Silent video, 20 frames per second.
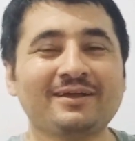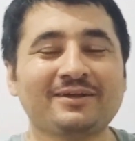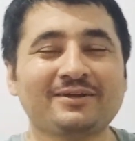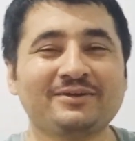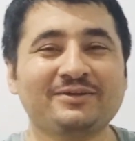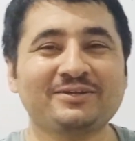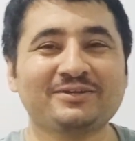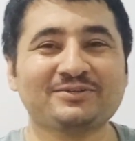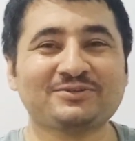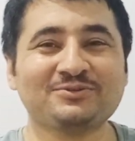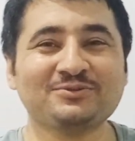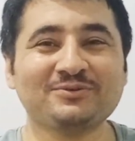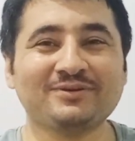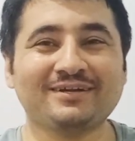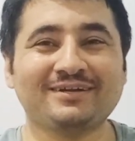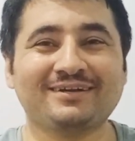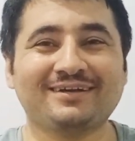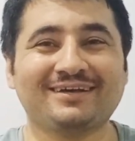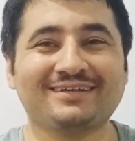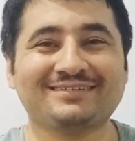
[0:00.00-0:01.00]
Dear
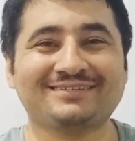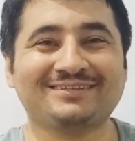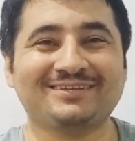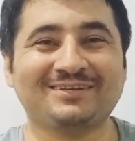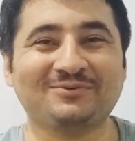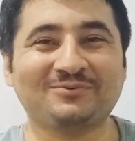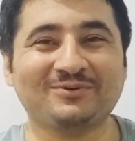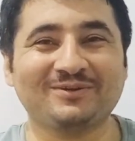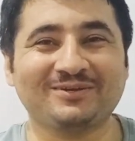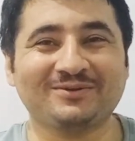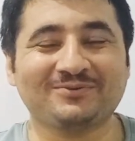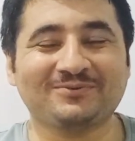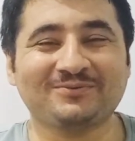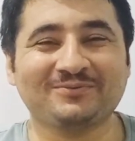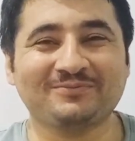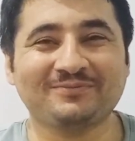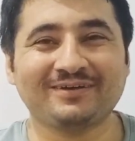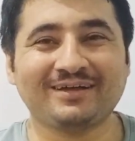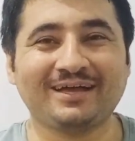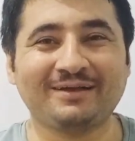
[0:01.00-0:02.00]
student, Assalamu
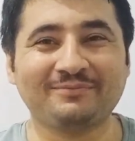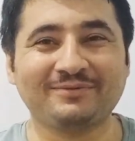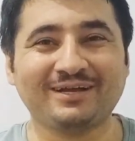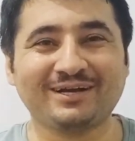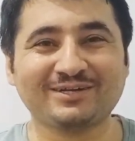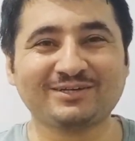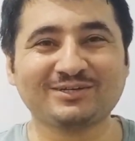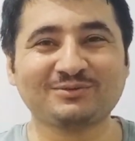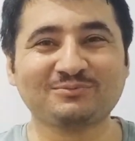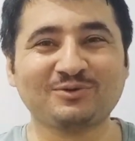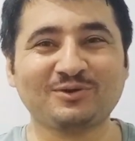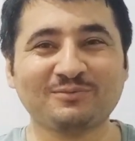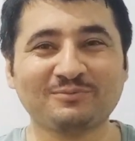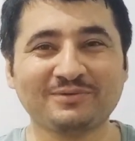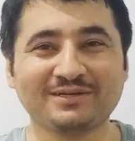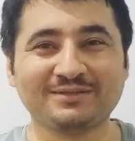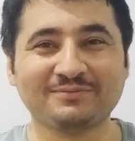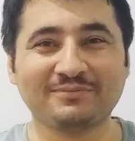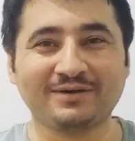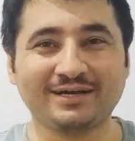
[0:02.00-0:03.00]
Alaikum. I am Dr.
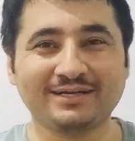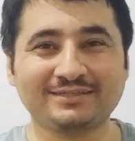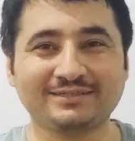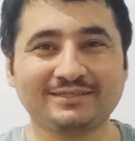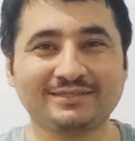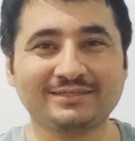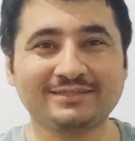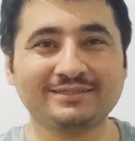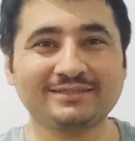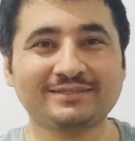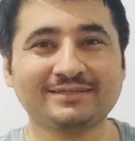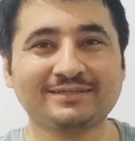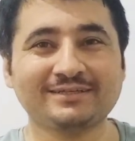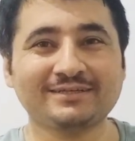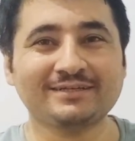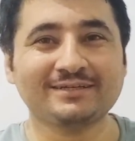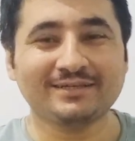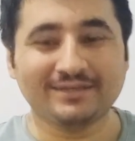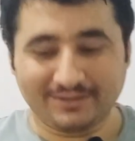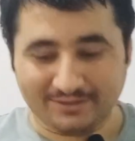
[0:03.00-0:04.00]
Muhammad Majid.
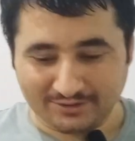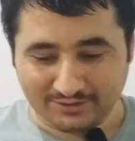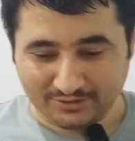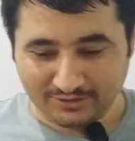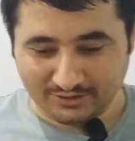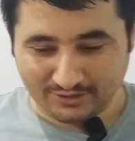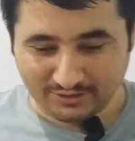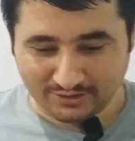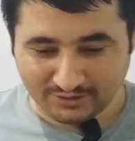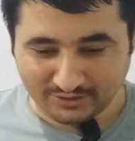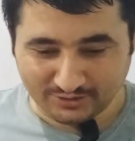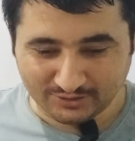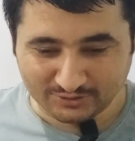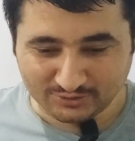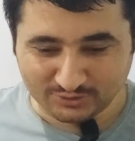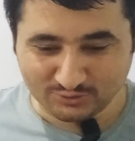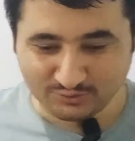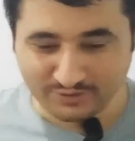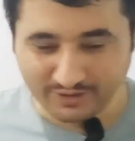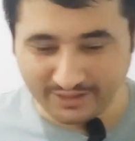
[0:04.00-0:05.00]

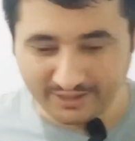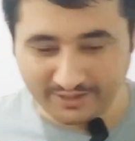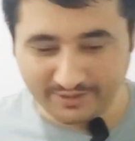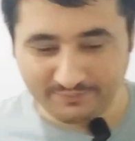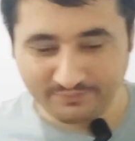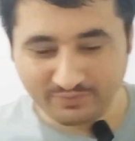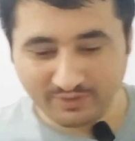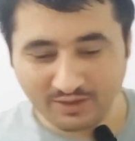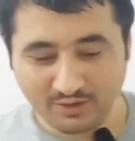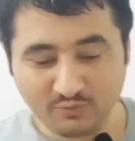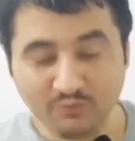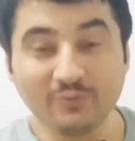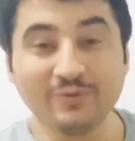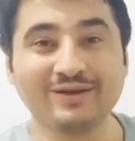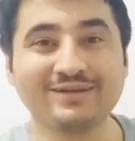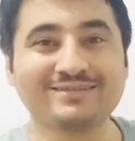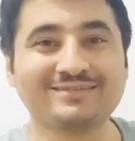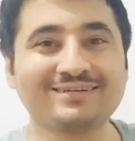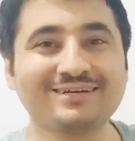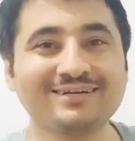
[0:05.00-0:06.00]
Today we
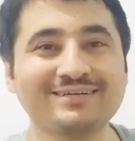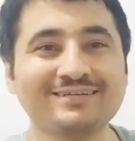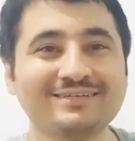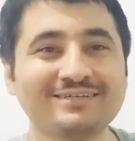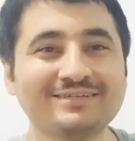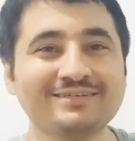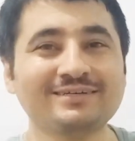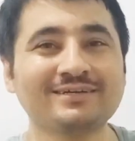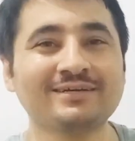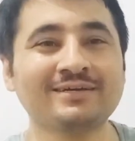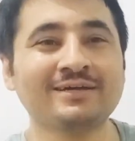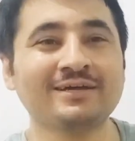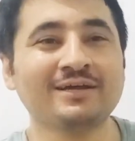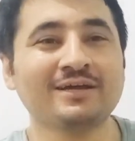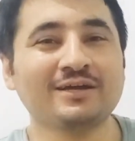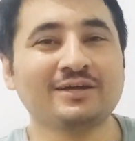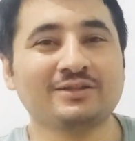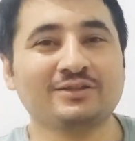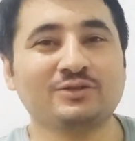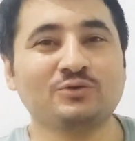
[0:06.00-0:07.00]
will study
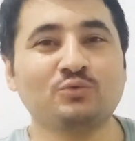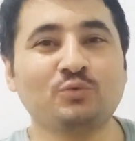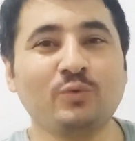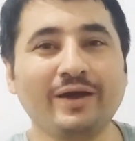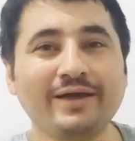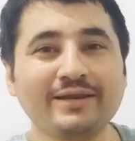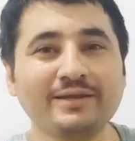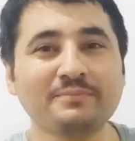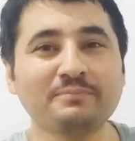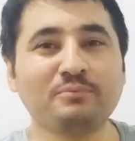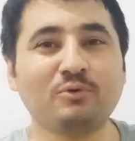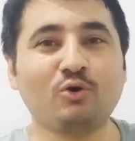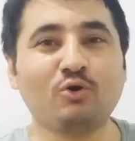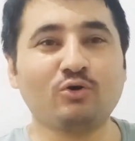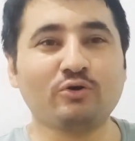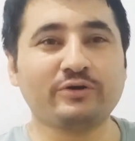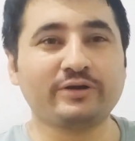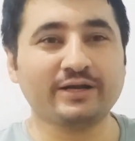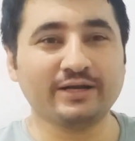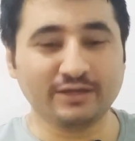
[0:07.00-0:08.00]
the very
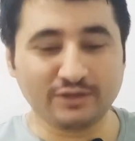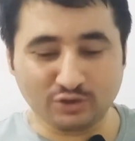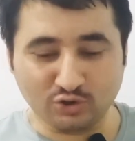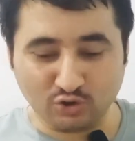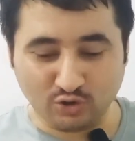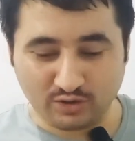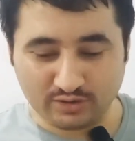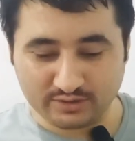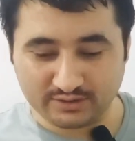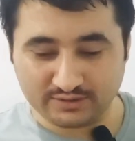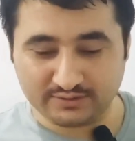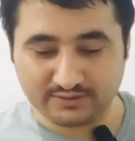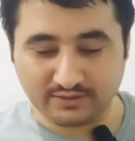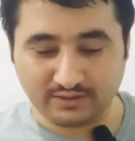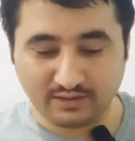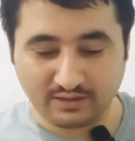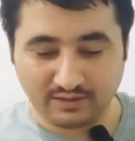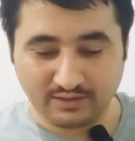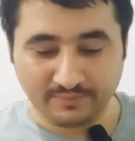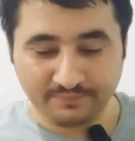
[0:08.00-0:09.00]
important Gauss
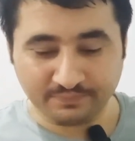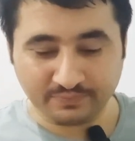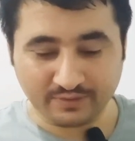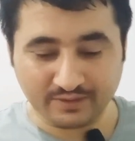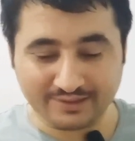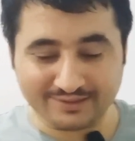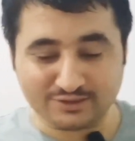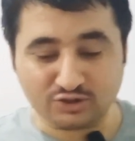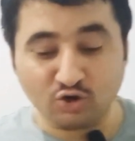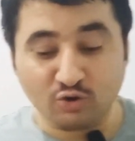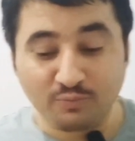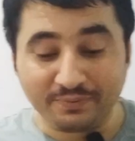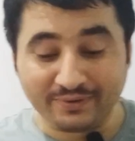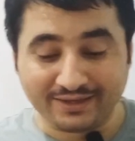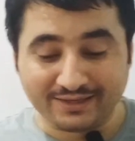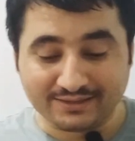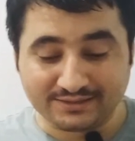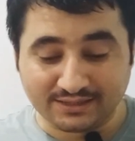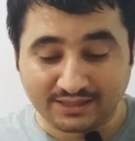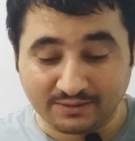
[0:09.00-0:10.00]
Law. This
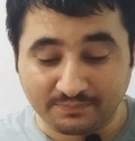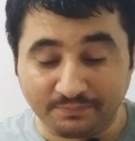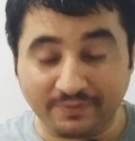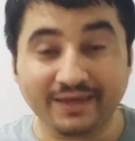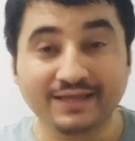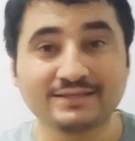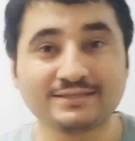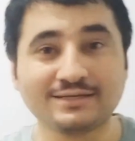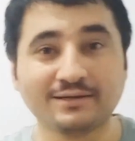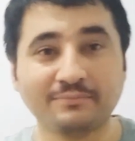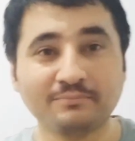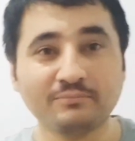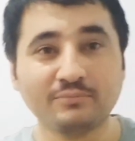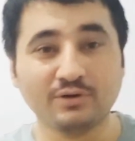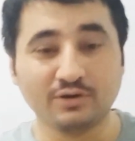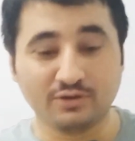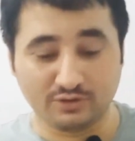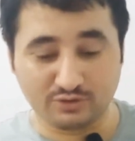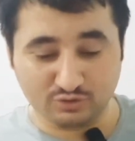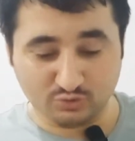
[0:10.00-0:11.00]
topic is on page
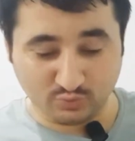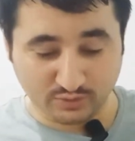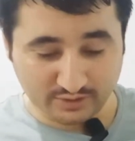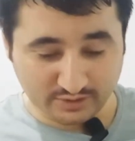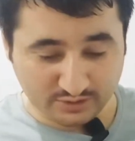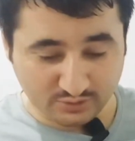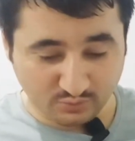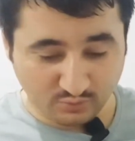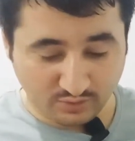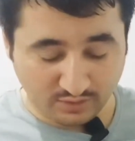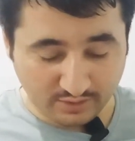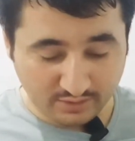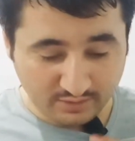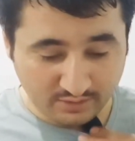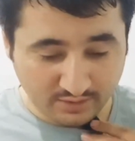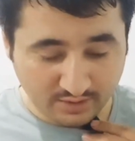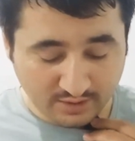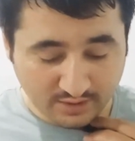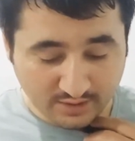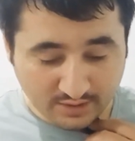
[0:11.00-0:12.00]
number 21.
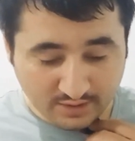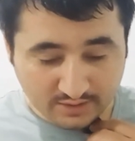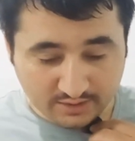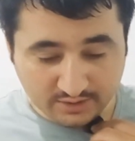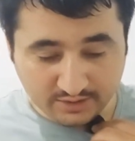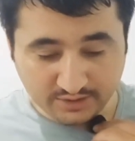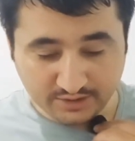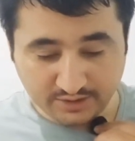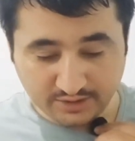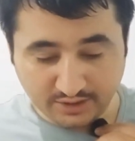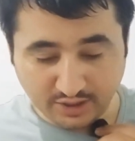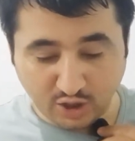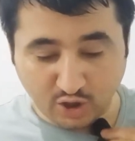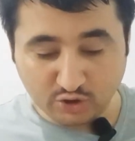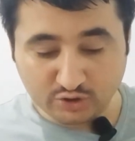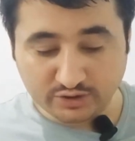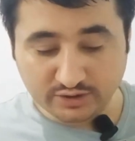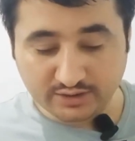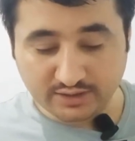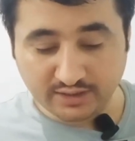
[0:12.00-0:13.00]
The
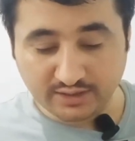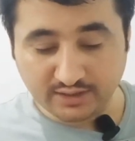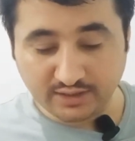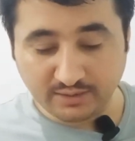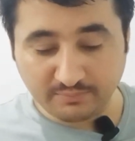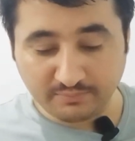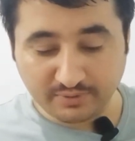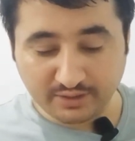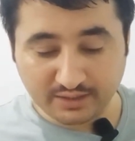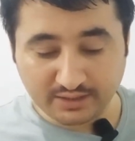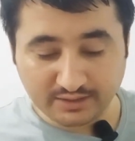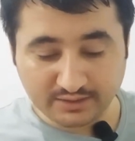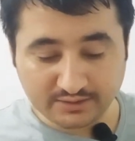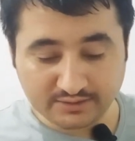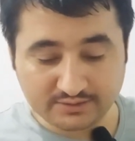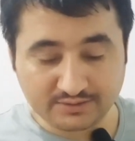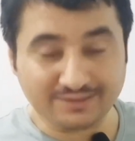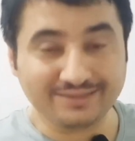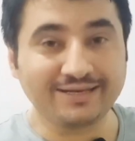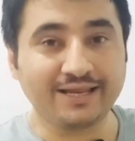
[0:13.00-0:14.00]
article number
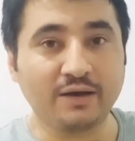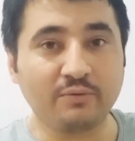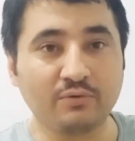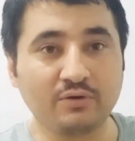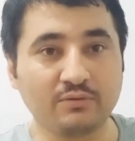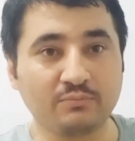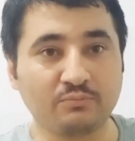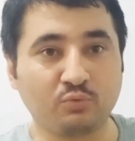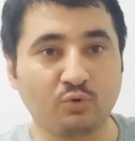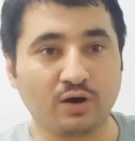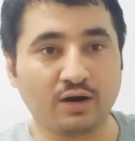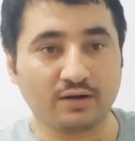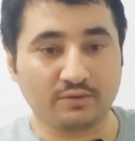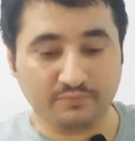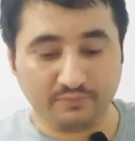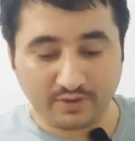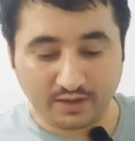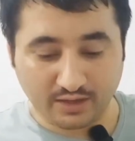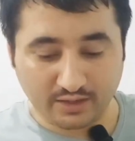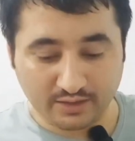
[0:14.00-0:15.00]
is
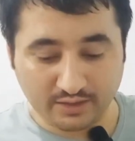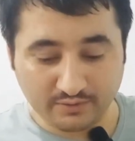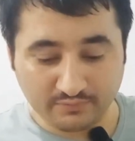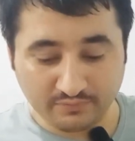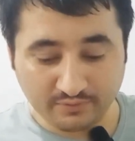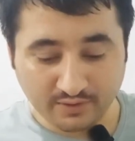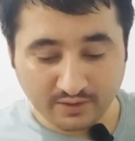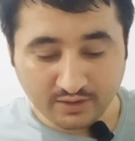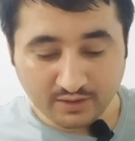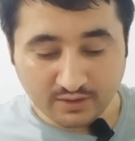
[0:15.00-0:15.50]
11.5.